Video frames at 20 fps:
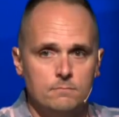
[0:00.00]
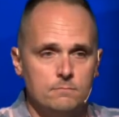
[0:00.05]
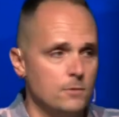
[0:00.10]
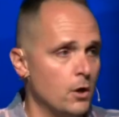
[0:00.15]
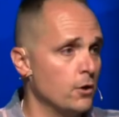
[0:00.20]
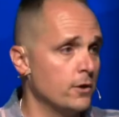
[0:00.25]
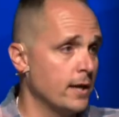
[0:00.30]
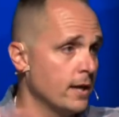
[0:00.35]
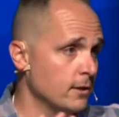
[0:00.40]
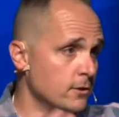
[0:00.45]

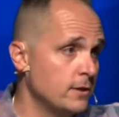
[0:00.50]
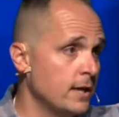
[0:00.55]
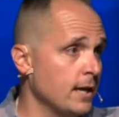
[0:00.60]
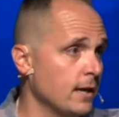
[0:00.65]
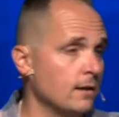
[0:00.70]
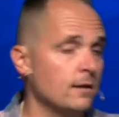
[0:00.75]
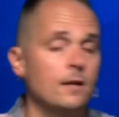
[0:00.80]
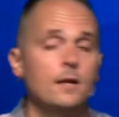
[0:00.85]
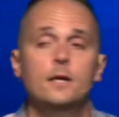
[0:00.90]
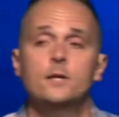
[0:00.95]
Okay, you
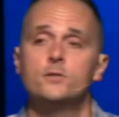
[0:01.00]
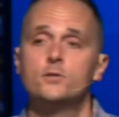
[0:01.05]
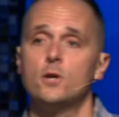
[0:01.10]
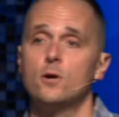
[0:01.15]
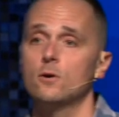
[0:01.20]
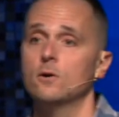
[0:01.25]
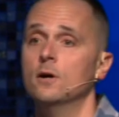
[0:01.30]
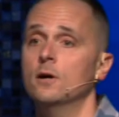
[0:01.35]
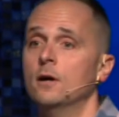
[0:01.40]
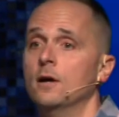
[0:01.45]
can't.
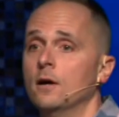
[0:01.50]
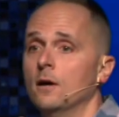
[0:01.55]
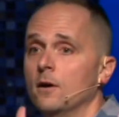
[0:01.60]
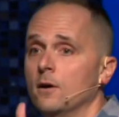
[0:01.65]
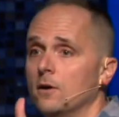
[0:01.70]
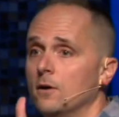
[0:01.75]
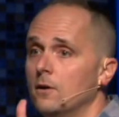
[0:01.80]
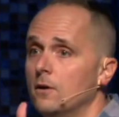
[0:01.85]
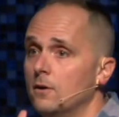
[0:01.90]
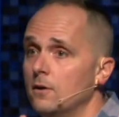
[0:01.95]
So
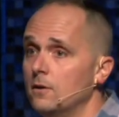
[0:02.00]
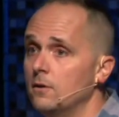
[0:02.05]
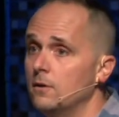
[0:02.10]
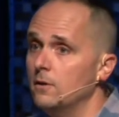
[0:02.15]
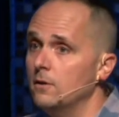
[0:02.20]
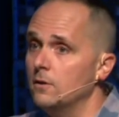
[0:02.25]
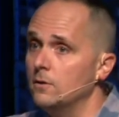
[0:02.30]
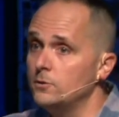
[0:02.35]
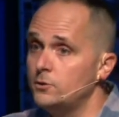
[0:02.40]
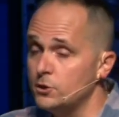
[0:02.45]

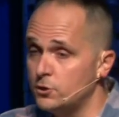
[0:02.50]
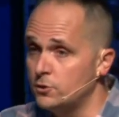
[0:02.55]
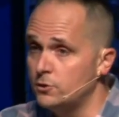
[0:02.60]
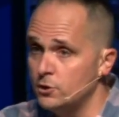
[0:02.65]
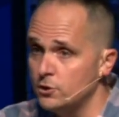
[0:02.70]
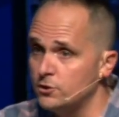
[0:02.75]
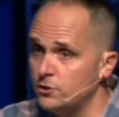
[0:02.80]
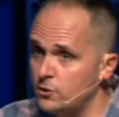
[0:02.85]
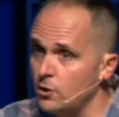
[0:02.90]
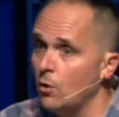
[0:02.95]
just,
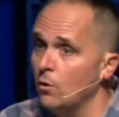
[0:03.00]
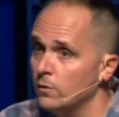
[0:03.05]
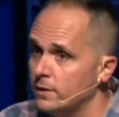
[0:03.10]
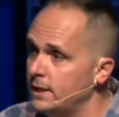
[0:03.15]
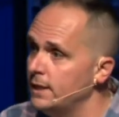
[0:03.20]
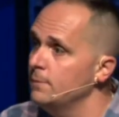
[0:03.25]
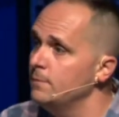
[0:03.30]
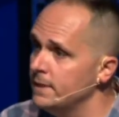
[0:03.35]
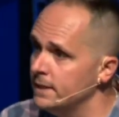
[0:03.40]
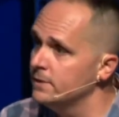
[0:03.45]
just don't
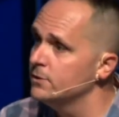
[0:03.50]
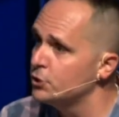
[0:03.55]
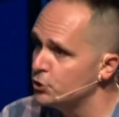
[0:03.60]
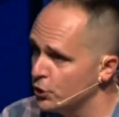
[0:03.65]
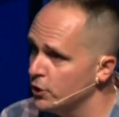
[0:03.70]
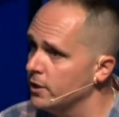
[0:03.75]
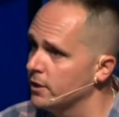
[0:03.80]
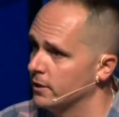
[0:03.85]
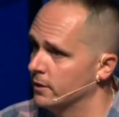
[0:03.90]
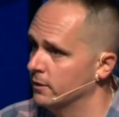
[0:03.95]
keep eating the
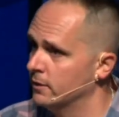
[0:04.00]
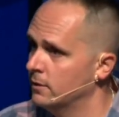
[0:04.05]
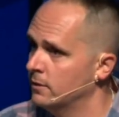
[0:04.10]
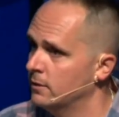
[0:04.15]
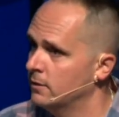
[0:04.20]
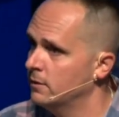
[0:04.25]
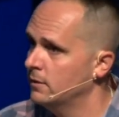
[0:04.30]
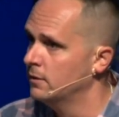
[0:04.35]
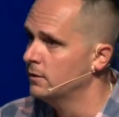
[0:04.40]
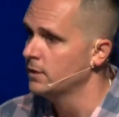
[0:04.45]
sugar
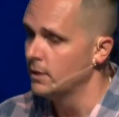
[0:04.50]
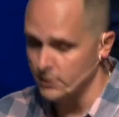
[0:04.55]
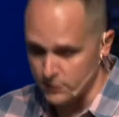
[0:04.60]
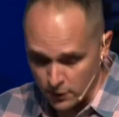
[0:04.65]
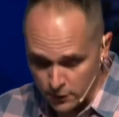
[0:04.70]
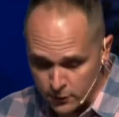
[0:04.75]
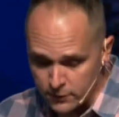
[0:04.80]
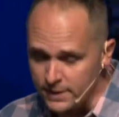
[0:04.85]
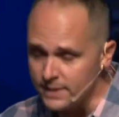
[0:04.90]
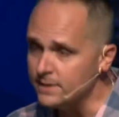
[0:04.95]
because
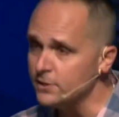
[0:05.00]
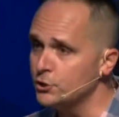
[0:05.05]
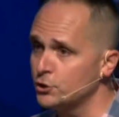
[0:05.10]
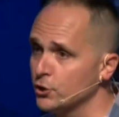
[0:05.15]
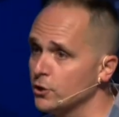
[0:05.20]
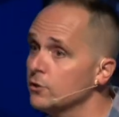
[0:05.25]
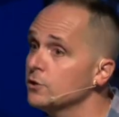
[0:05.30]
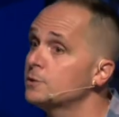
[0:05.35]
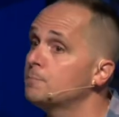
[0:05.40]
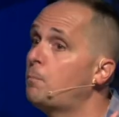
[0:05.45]
underneath the
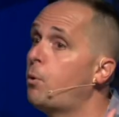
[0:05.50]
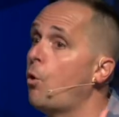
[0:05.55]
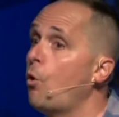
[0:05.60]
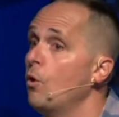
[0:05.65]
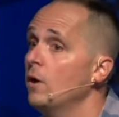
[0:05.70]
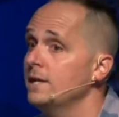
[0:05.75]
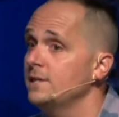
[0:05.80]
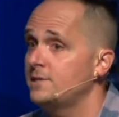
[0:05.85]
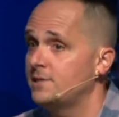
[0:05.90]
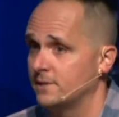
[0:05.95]
sugar is
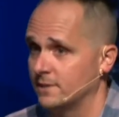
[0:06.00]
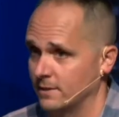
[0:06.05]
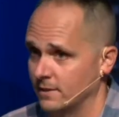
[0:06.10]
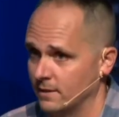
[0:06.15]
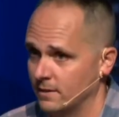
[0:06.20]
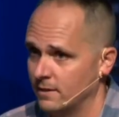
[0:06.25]
poison.